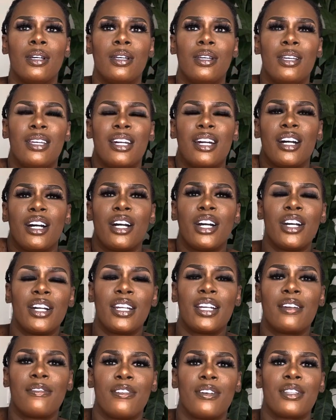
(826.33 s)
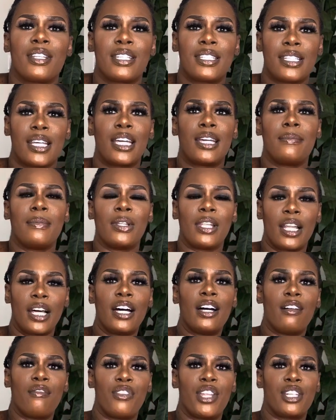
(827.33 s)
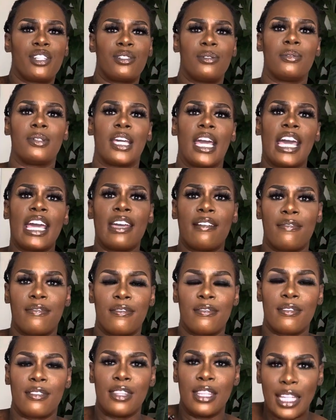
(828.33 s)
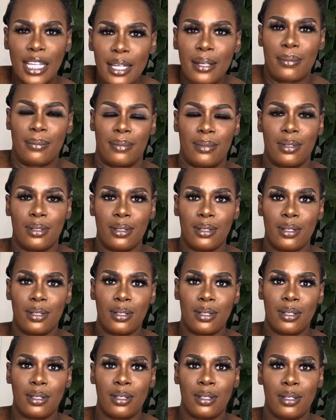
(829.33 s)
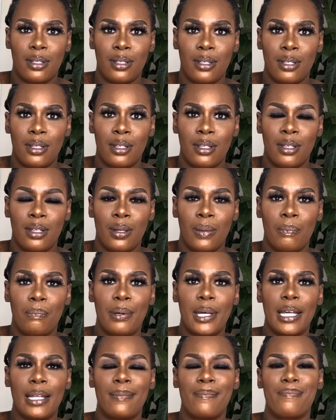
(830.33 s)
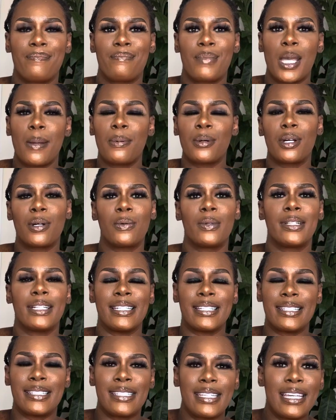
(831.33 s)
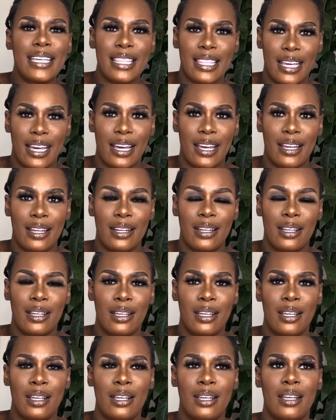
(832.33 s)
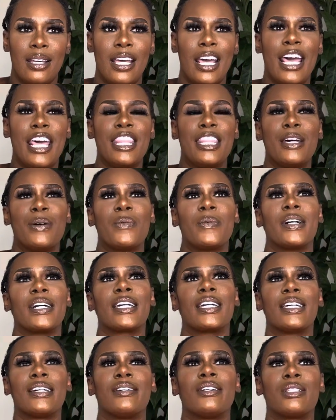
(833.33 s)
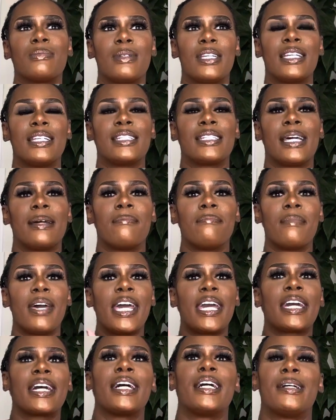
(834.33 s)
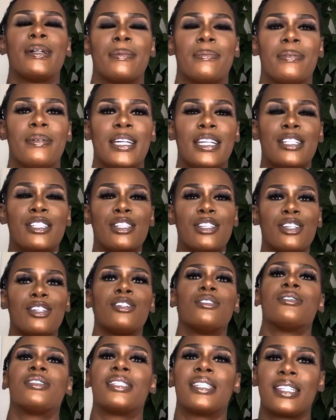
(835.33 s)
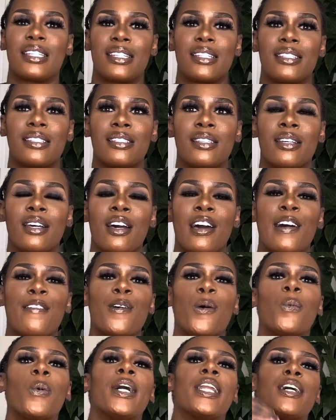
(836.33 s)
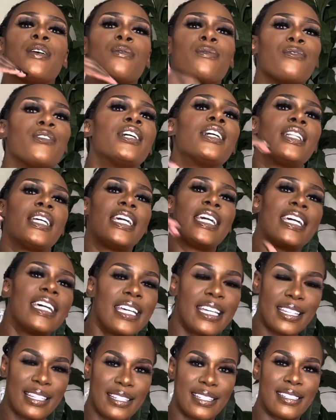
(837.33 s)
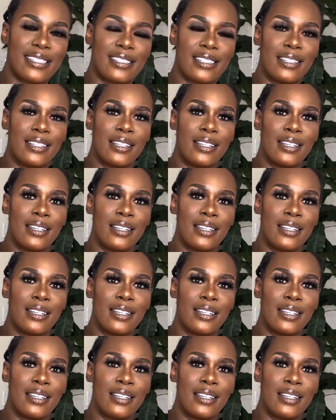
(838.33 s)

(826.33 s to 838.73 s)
You're hurting for the same love that you gave them. But people don't want to see that. And then what kills me is they make up excuses for what it really is.